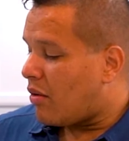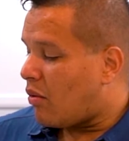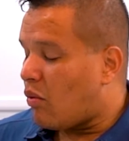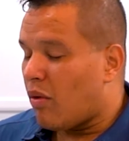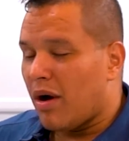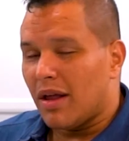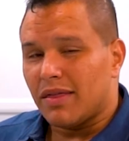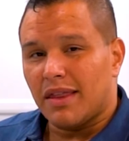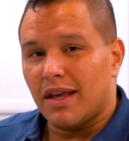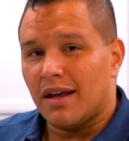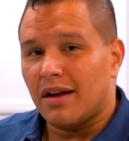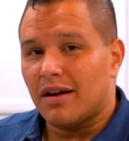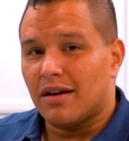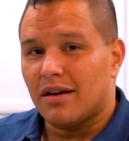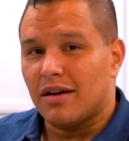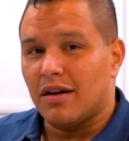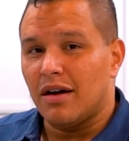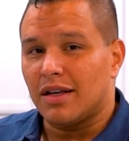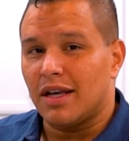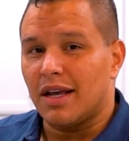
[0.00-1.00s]
One thing
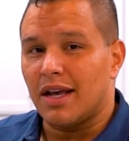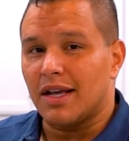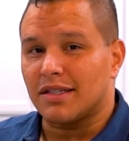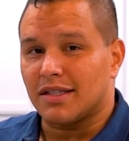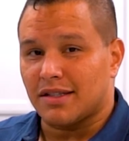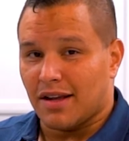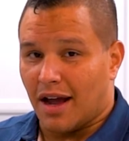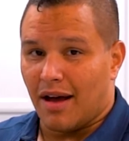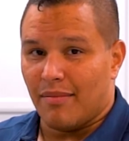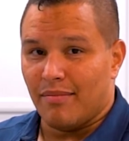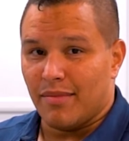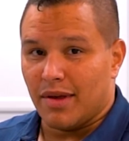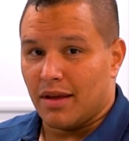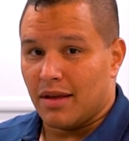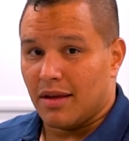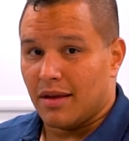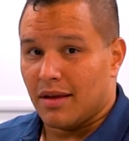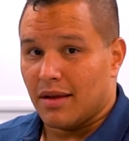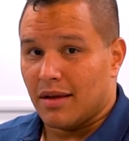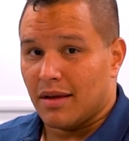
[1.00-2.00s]
cooking has taught me,
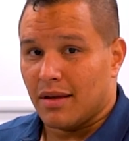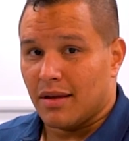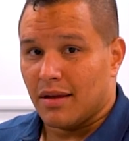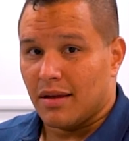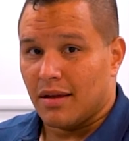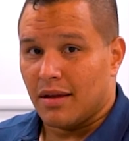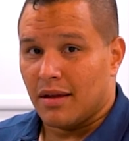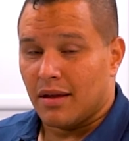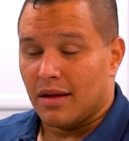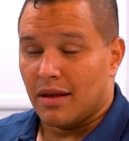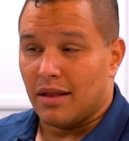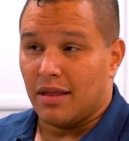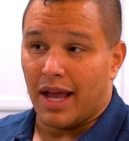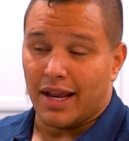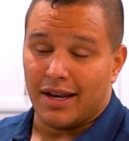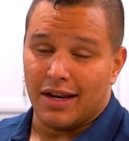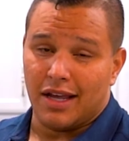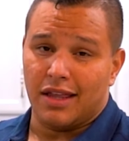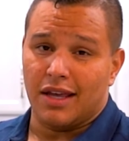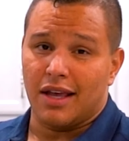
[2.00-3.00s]

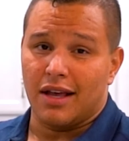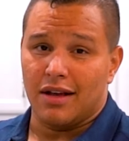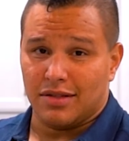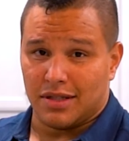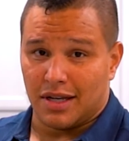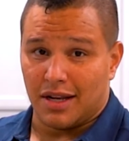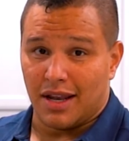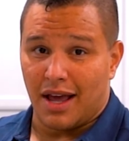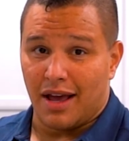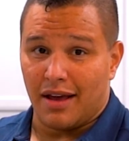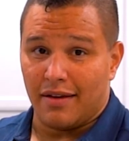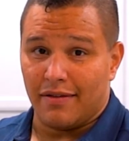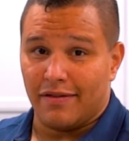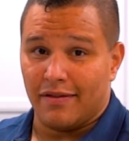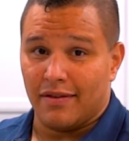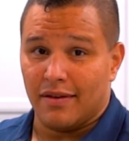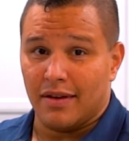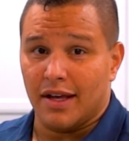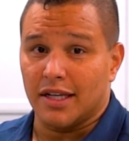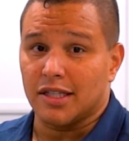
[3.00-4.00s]
like nothing else in
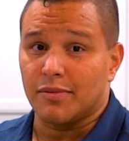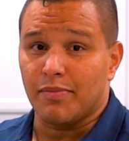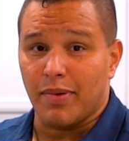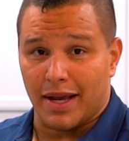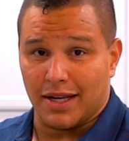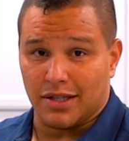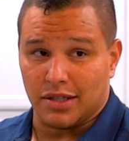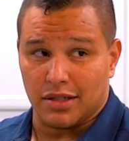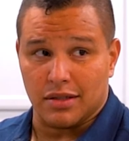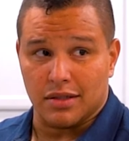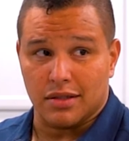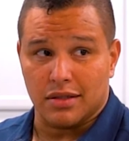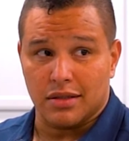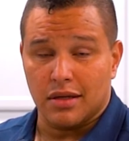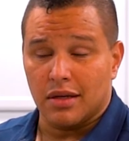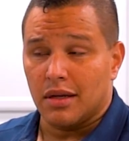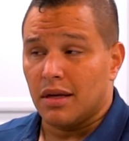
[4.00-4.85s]
life, is patience.